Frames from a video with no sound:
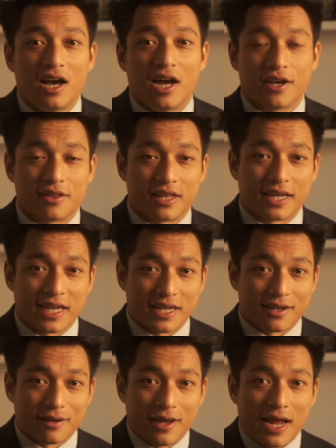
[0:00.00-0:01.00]
I don't think
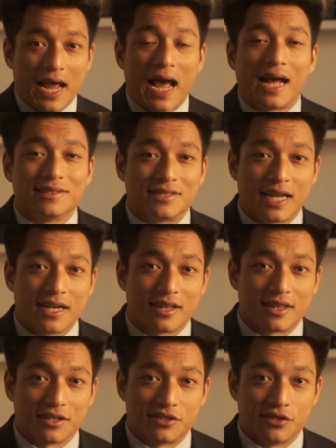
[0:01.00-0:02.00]
it adds
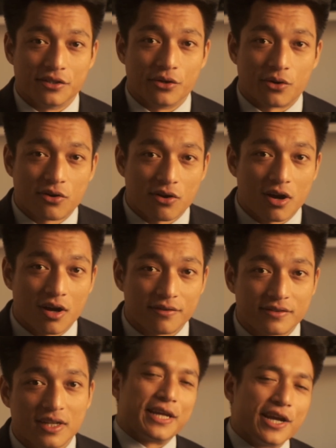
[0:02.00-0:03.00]
anything to your
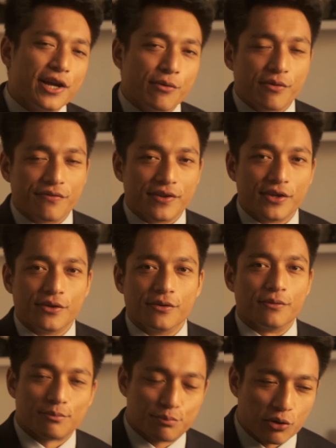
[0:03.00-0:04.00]
craft. Gear
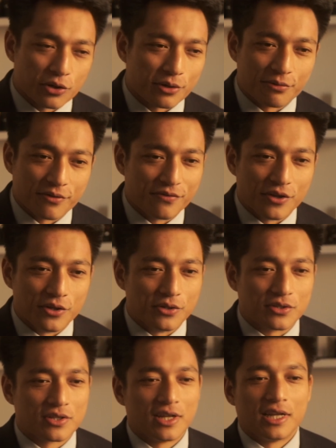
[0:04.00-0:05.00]
review, product
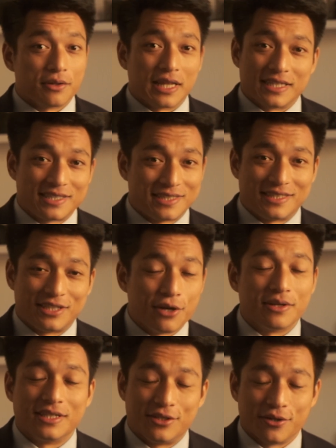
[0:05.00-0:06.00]
reviews, they
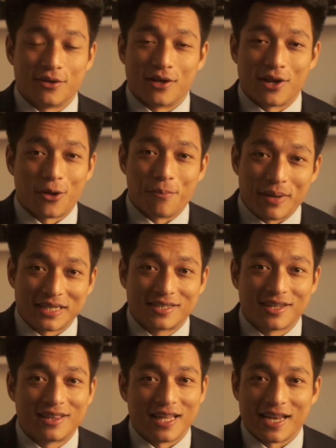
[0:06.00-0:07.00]
generally do a lot
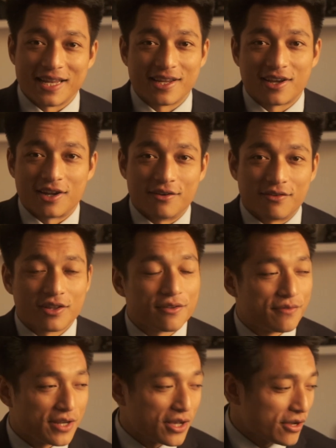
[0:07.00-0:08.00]
better than any kind of other
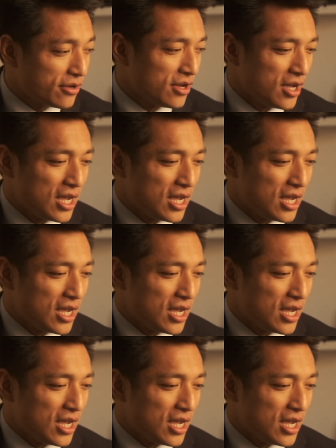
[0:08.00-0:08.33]
video.